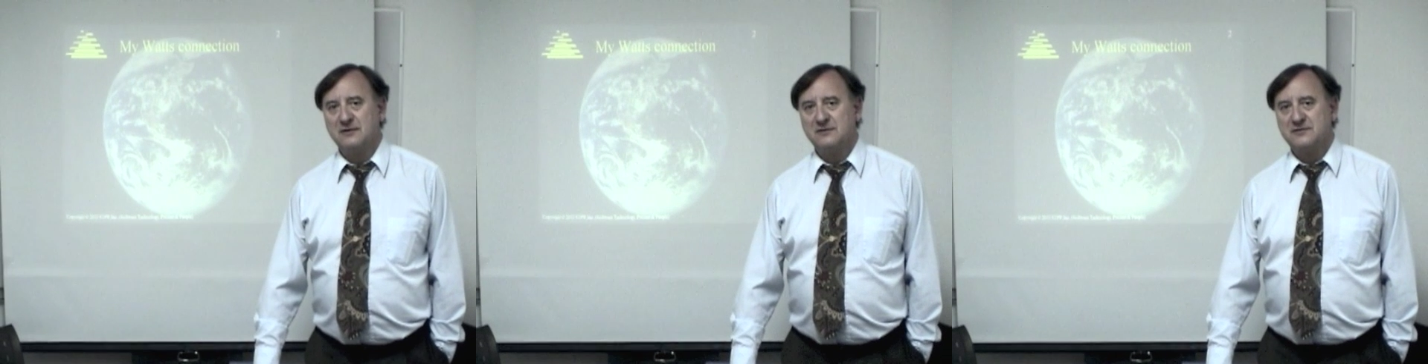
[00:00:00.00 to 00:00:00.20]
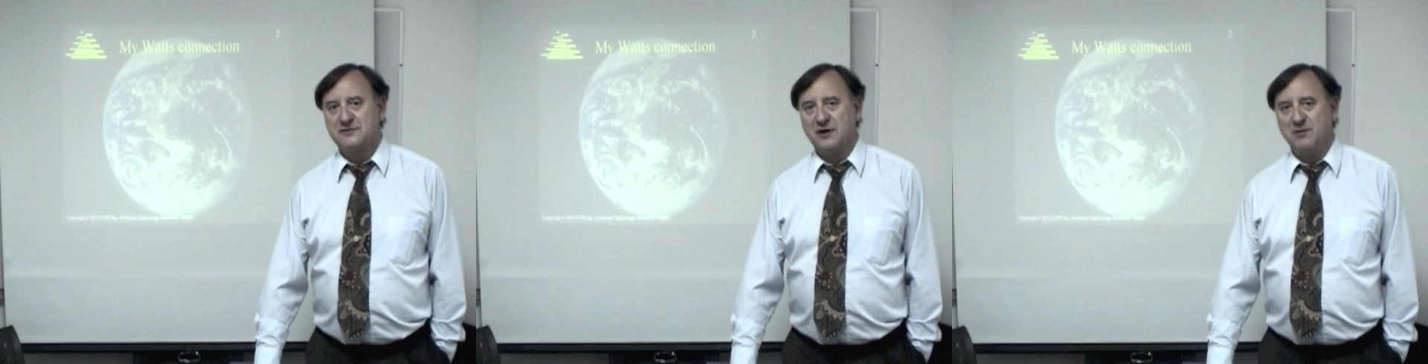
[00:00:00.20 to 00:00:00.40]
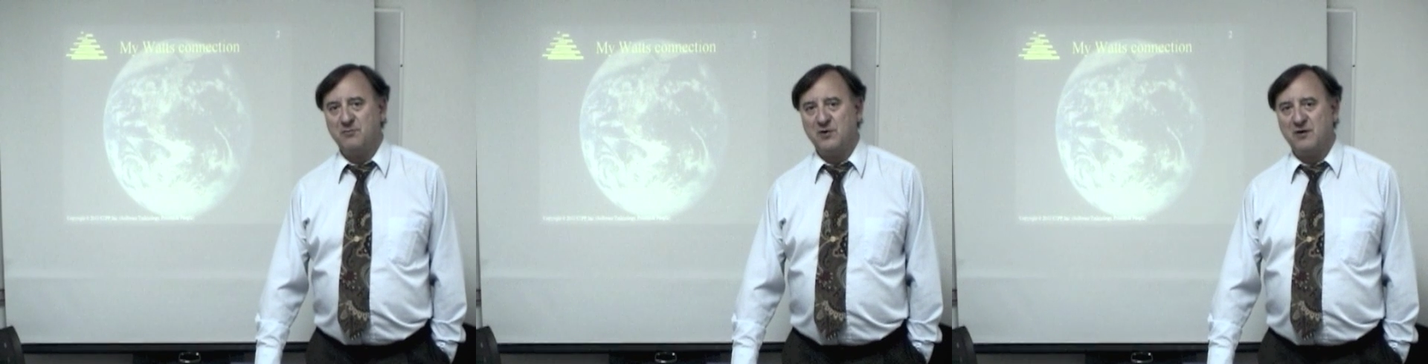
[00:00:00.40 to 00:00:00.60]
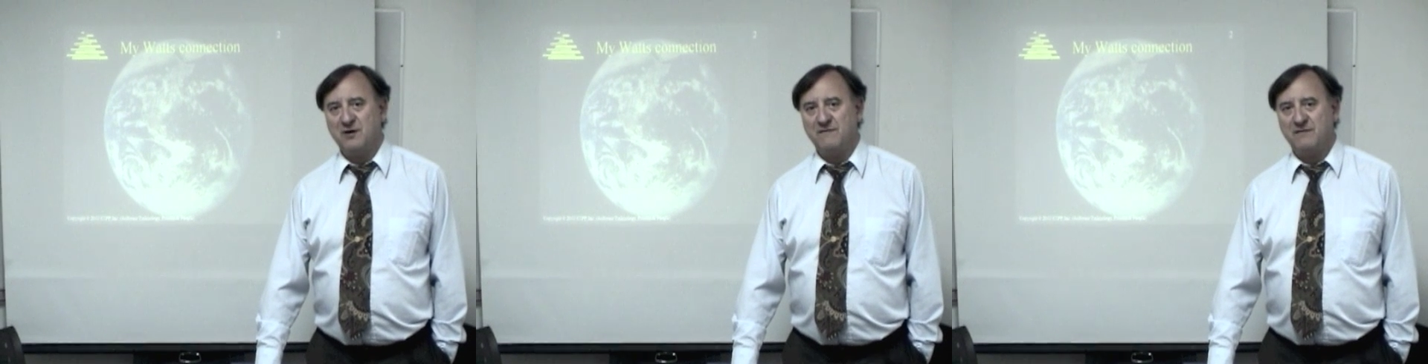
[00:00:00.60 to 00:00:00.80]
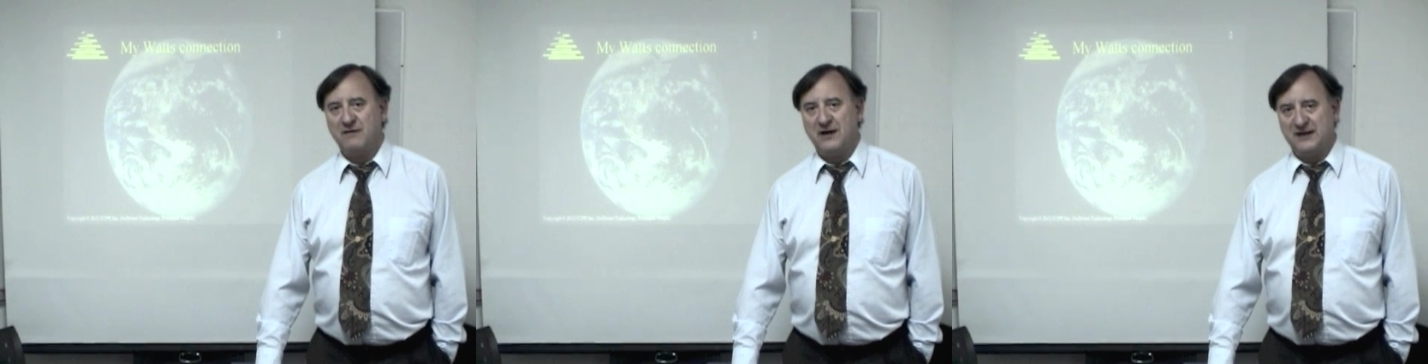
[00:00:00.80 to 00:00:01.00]
some
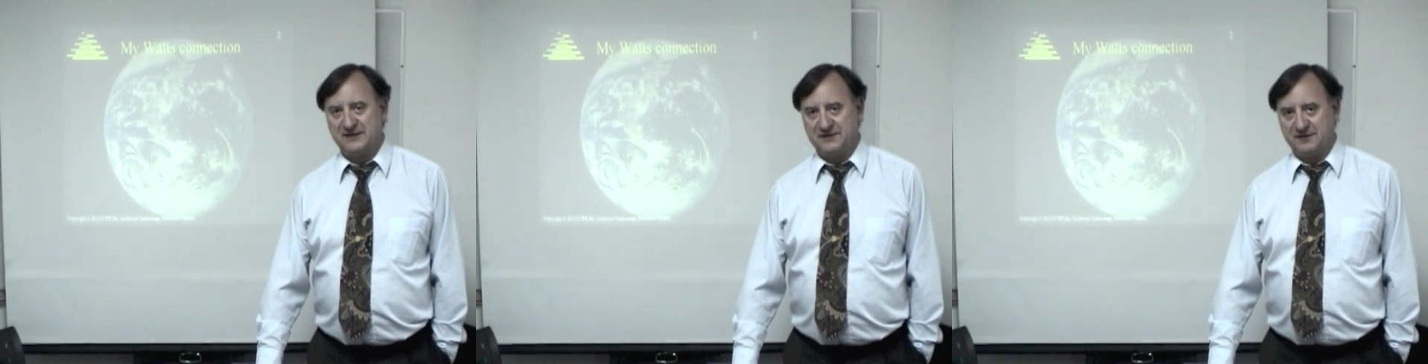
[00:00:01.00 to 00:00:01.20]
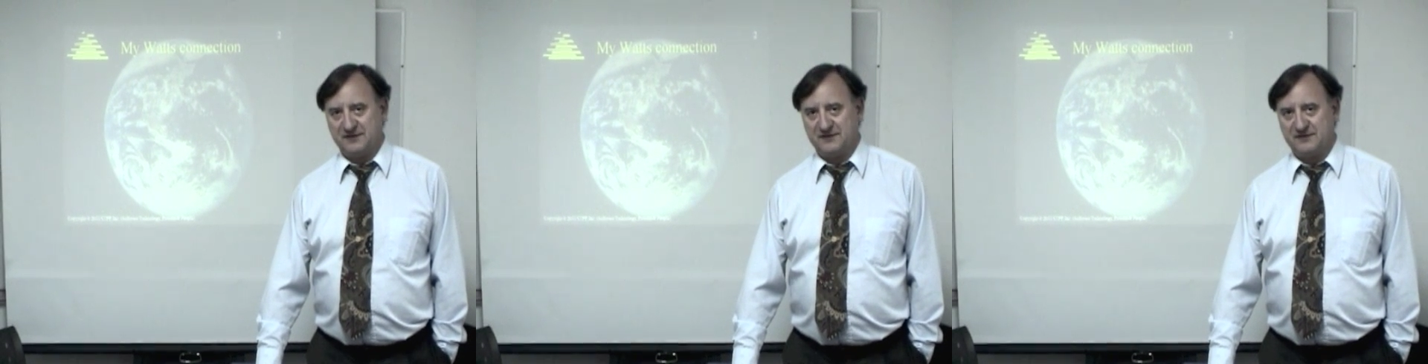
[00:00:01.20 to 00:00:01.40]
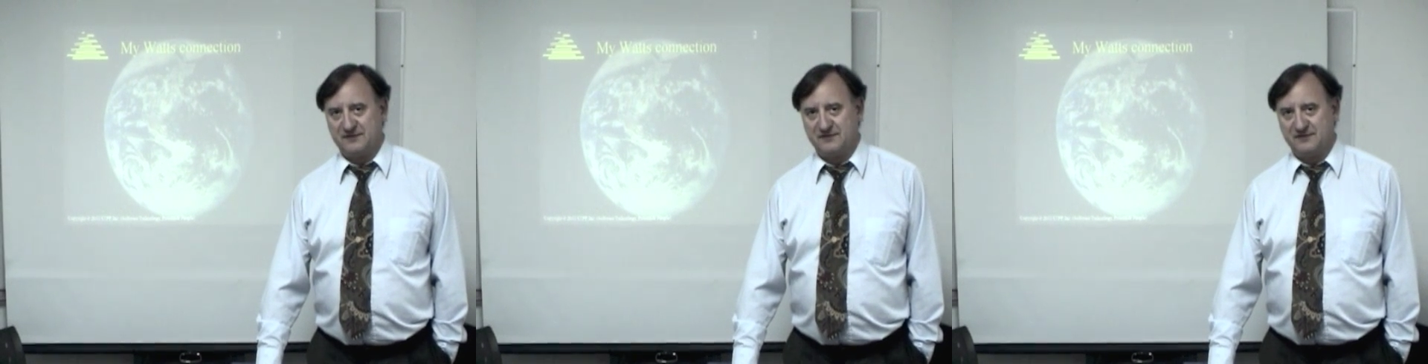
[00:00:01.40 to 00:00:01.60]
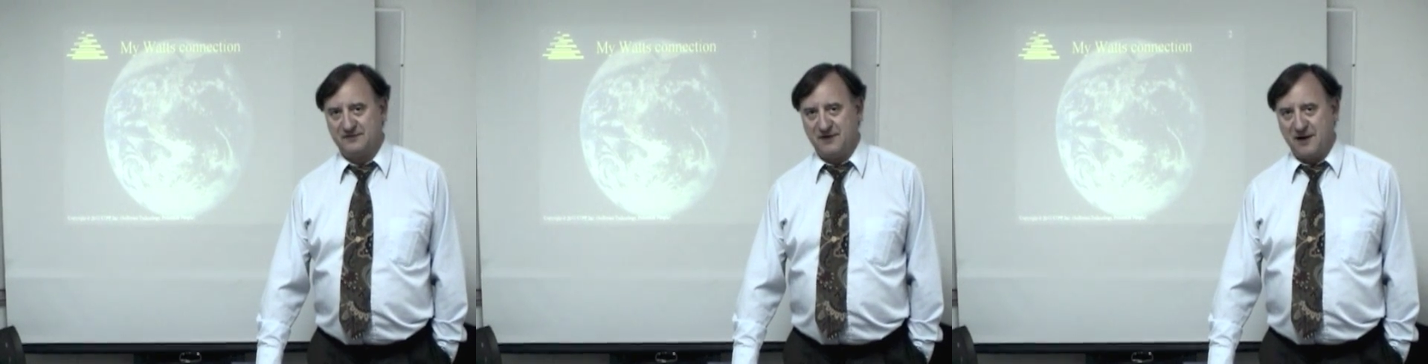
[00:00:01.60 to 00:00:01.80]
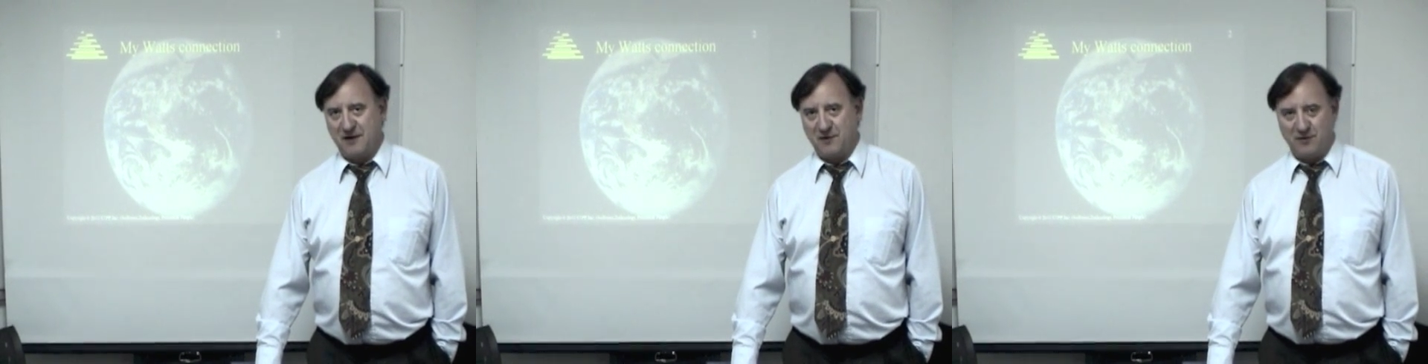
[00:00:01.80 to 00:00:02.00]
of the lessons
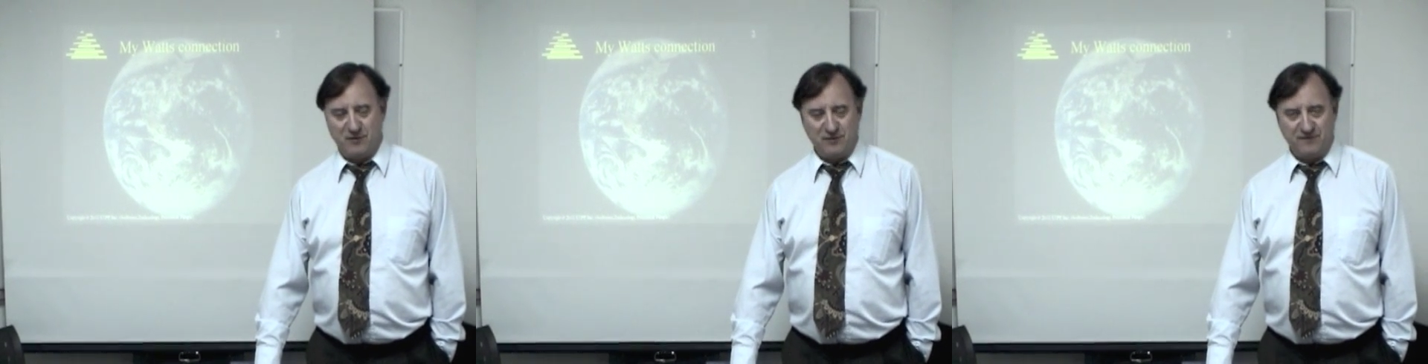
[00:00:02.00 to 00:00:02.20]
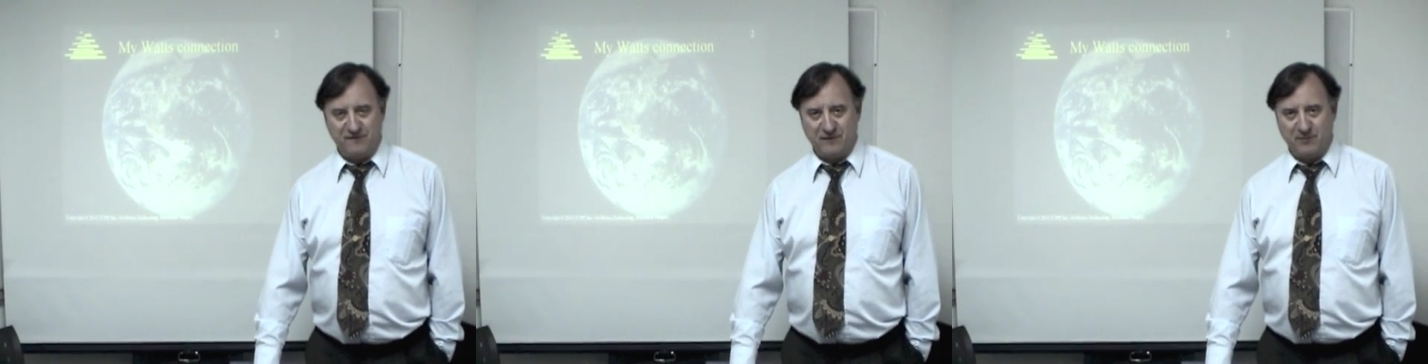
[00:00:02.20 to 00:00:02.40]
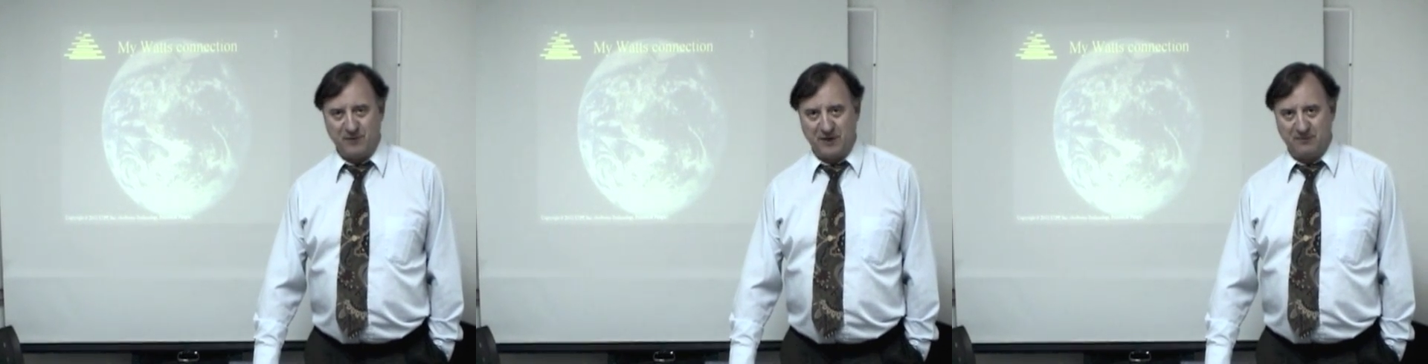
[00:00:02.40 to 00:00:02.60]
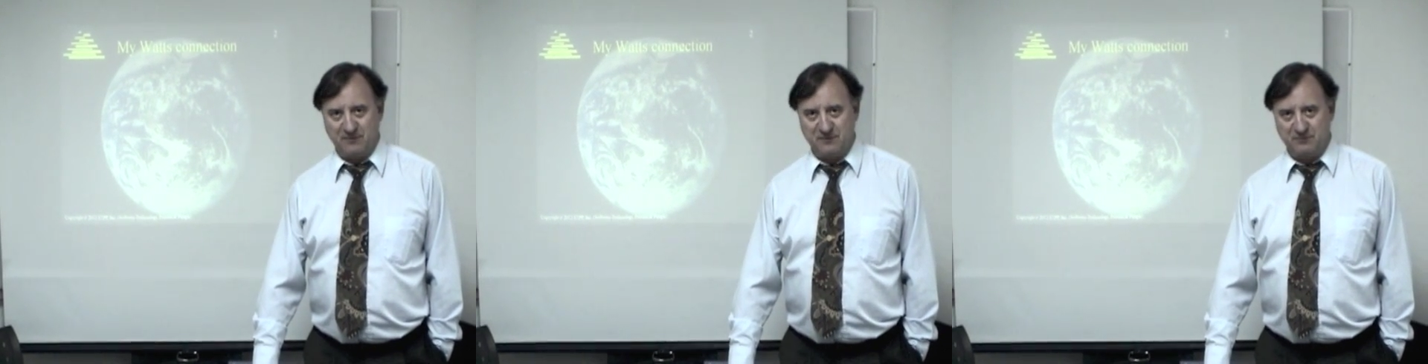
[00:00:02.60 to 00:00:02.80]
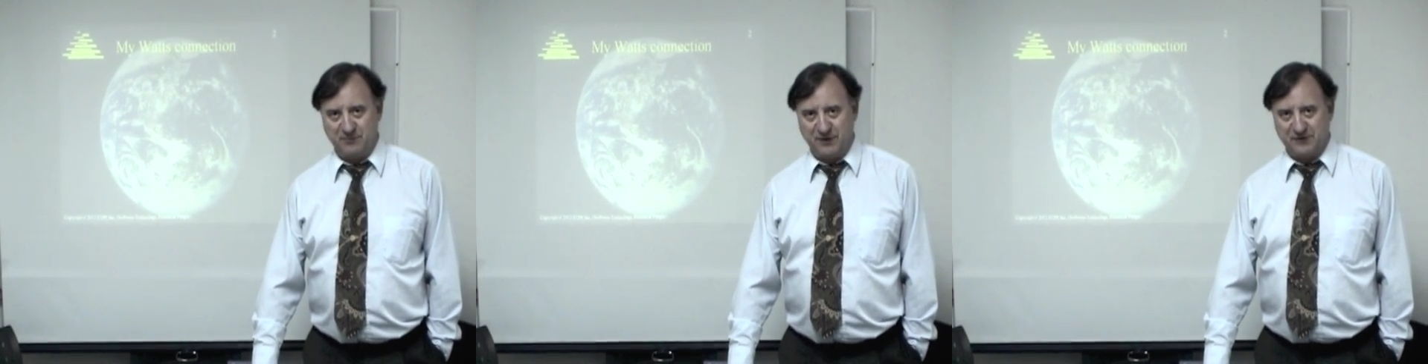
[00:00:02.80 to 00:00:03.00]
I learned from
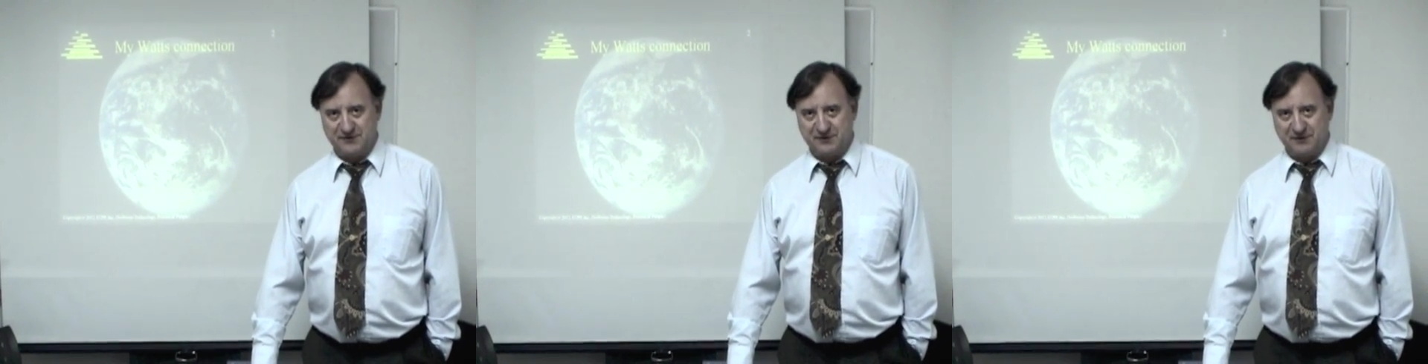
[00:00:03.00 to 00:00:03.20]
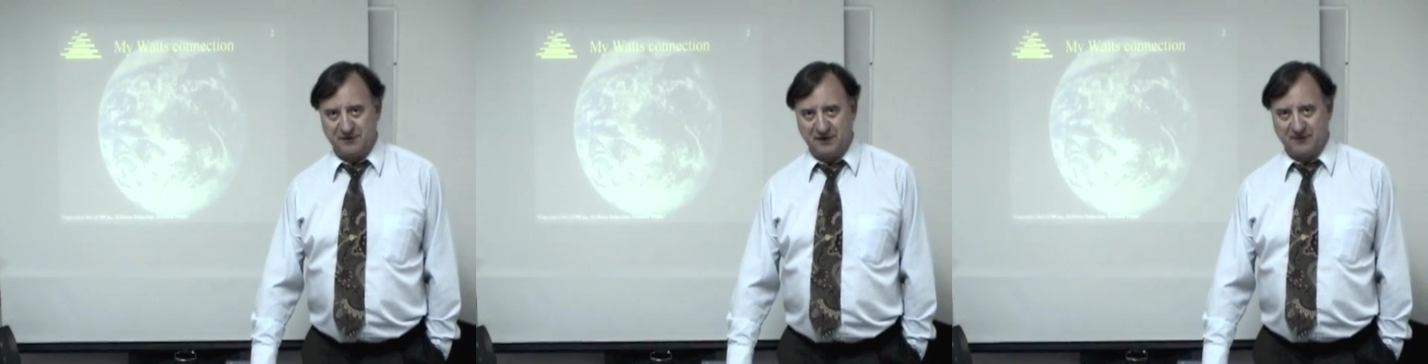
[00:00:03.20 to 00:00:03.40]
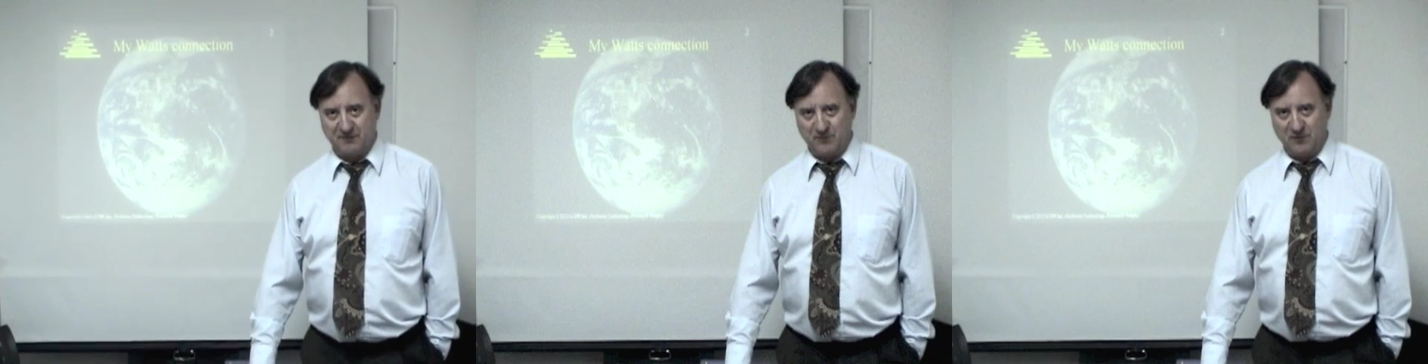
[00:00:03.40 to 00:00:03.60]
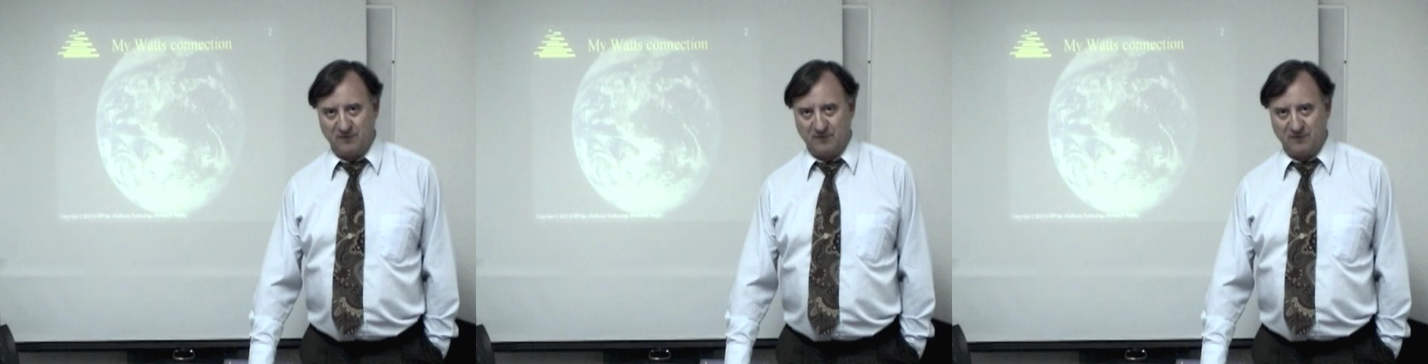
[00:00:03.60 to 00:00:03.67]
him personally